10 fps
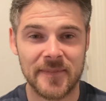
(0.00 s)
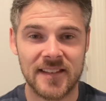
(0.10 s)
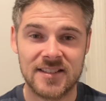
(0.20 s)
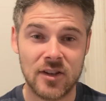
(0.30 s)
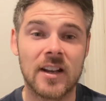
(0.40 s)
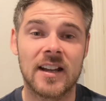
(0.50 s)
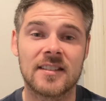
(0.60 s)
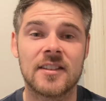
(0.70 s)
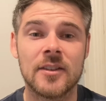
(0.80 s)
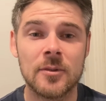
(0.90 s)
That's all I
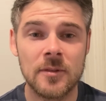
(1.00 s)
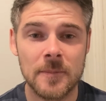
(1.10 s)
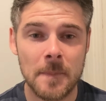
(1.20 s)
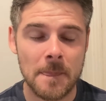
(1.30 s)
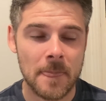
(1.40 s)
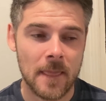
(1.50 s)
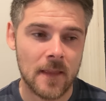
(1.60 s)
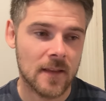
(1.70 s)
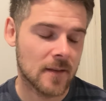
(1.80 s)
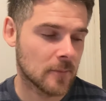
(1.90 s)
had to do?
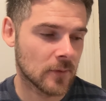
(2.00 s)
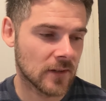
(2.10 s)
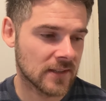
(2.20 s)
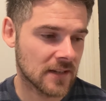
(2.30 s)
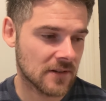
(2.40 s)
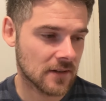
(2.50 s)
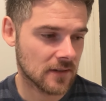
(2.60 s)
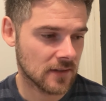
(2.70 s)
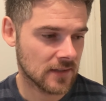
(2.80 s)
But I'd never